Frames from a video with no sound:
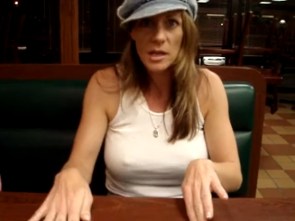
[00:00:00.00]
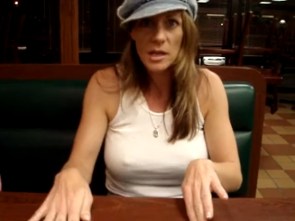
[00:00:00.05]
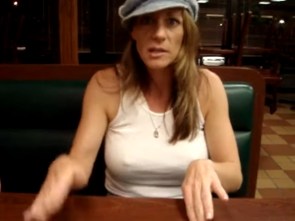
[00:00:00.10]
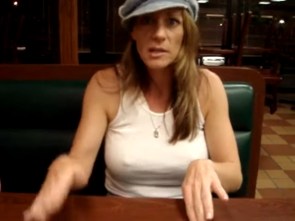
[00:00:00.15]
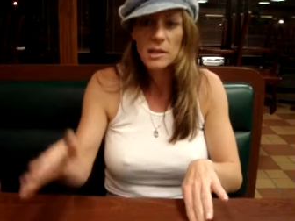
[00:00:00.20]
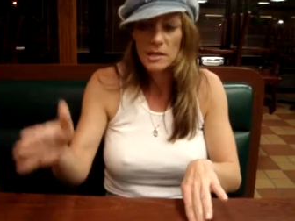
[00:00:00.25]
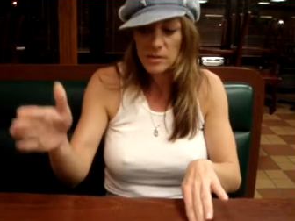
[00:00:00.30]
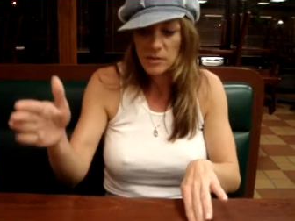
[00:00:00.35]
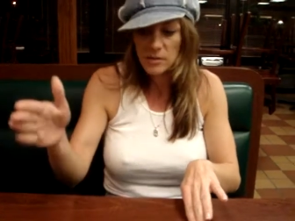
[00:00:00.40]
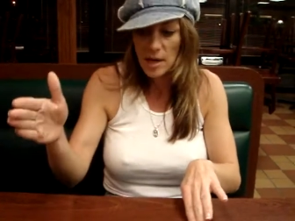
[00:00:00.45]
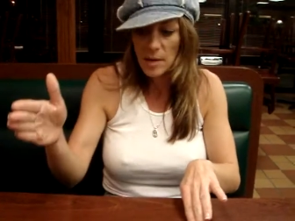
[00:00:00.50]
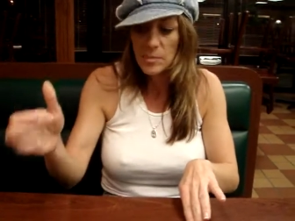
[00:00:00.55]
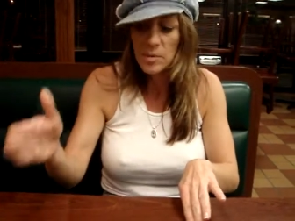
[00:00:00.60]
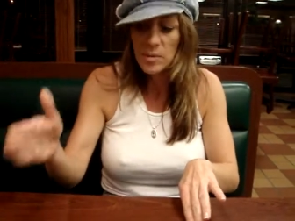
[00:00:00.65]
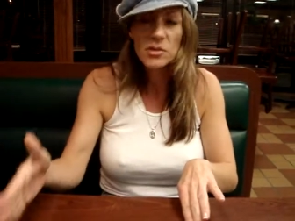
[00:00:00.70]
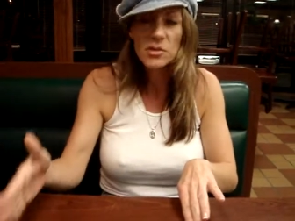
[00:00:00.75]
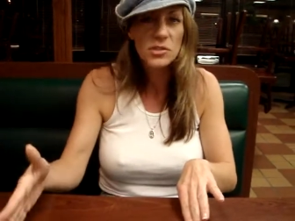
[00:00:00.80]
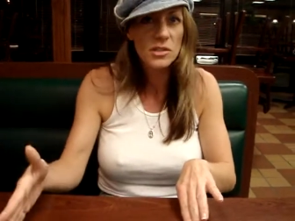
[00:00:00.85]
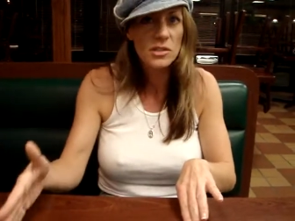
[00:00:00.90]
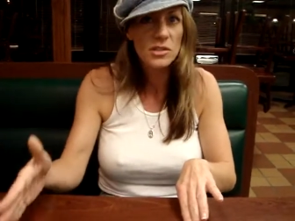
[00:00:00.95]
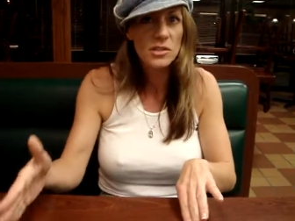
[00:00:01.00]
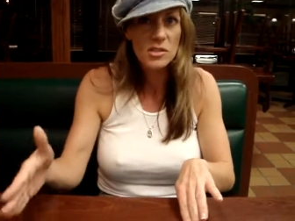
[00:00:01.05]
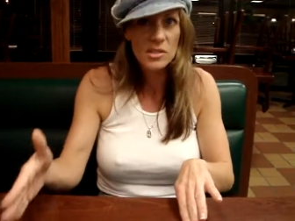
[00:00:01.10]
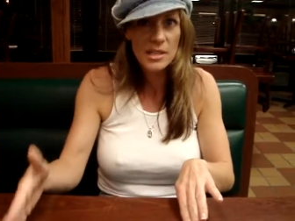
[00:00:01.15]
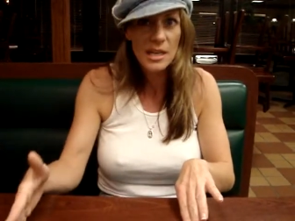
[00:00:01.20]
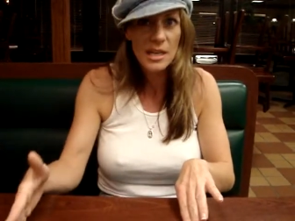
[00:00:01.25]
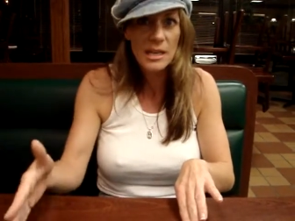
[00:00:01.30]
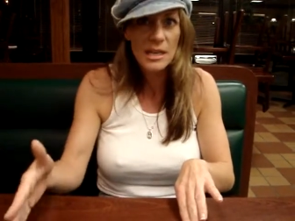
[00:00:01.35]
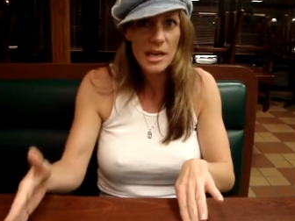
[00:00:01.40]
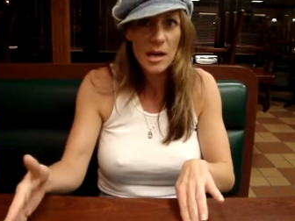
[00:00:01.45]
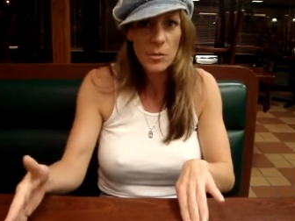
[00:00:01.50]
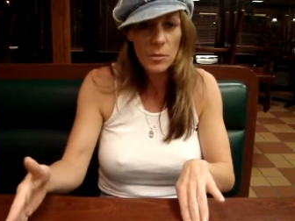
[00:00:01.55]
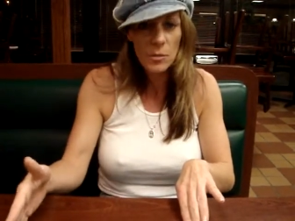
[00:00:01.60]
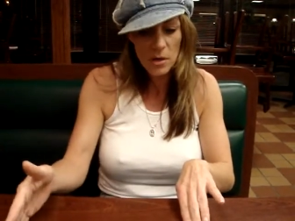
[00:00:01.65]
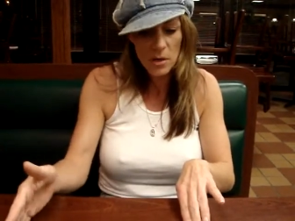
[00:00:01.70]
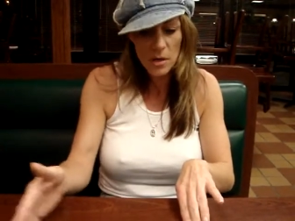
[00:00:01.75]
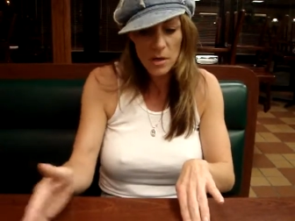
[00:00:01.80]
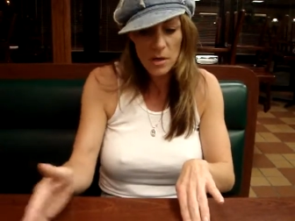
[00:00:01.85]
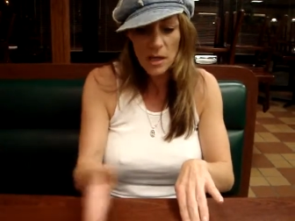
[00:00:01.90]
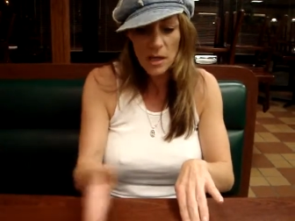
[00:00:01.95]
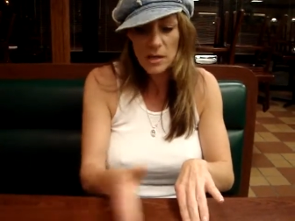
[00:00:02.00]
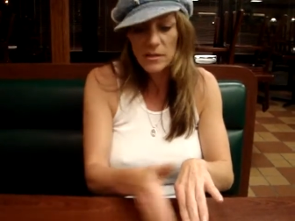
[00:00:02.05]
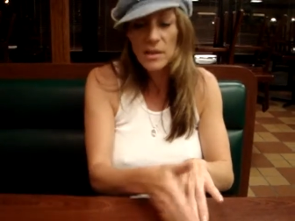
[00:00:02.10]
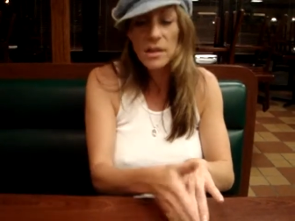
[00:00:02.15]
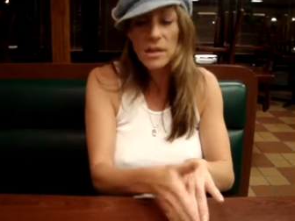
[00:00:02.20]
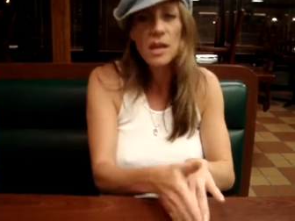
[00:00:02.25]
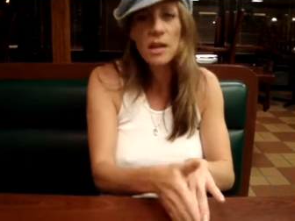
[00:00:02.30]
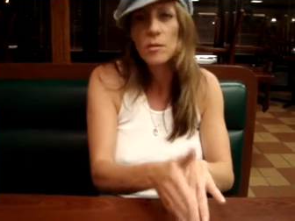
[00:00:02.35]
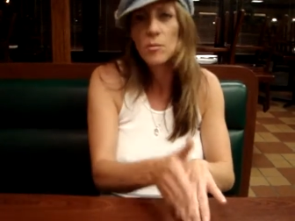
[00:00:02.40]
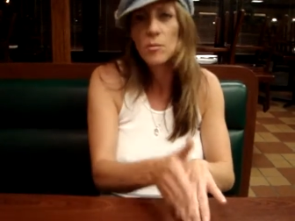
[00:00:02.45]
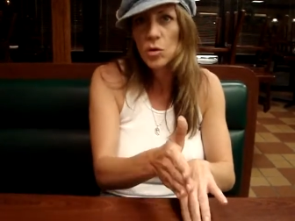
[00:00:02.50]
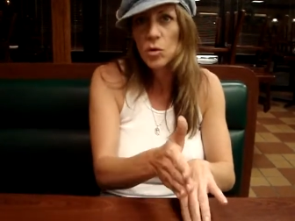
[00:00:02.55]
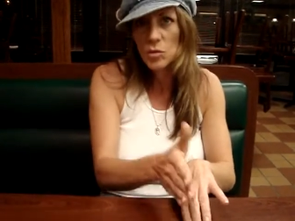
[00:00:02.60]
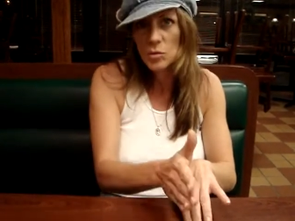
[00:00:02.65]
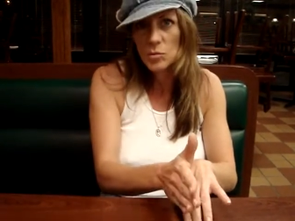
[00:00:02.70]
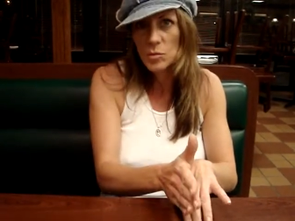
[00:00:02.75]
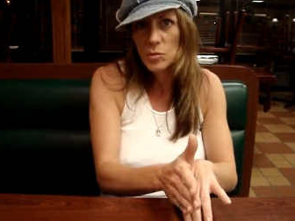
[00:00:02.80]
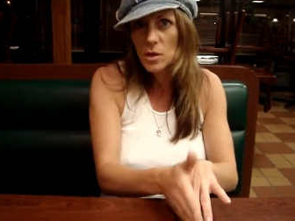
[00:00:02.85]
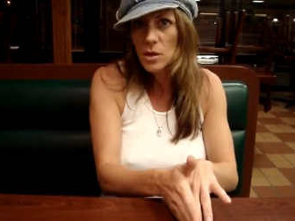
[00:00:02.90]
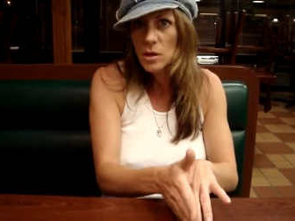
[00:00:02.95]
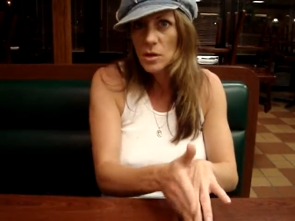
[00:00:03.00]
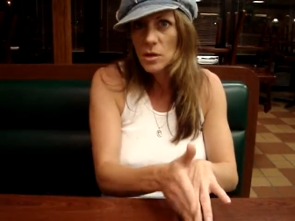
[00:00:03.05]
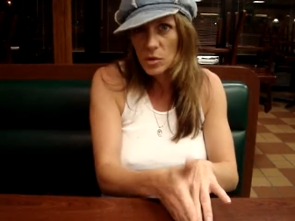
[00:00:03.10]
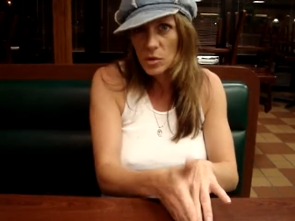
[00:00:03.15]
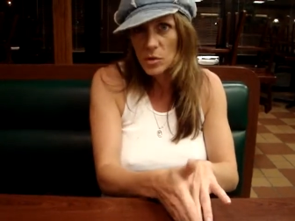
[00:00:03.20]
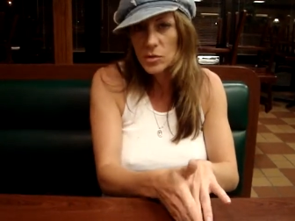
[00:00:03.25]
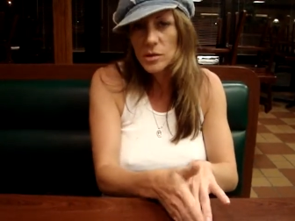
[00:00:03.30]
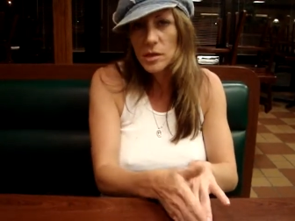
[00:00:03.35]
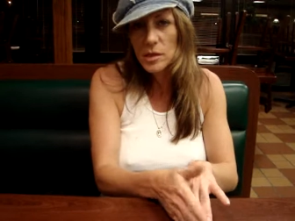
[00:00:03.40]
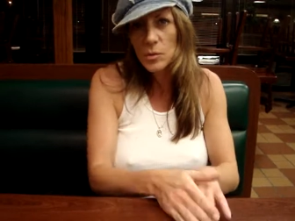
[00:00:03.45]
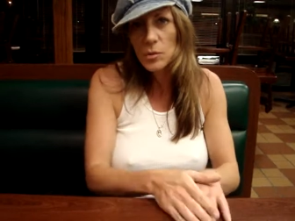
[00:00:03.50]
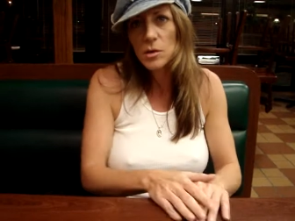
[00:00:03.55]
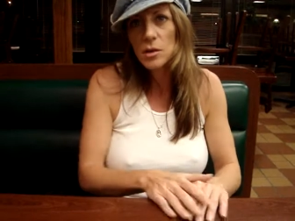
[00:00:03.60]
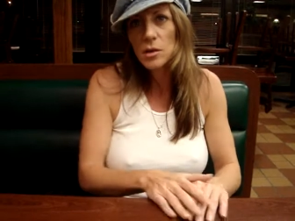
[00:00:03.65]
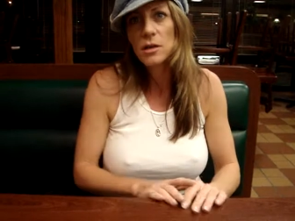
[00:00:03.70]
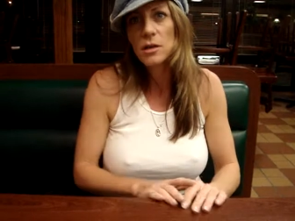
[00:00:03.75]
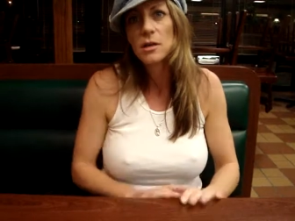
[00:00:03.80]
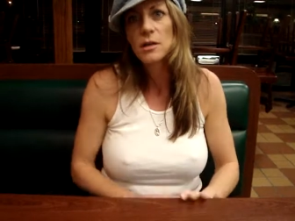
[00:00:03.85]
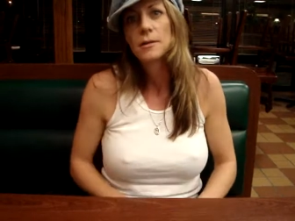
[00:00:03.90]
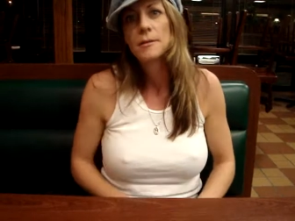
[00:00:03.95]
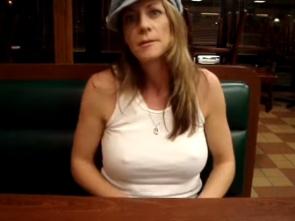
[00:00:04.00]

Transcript: and then that person stayed at work and they came home who they were.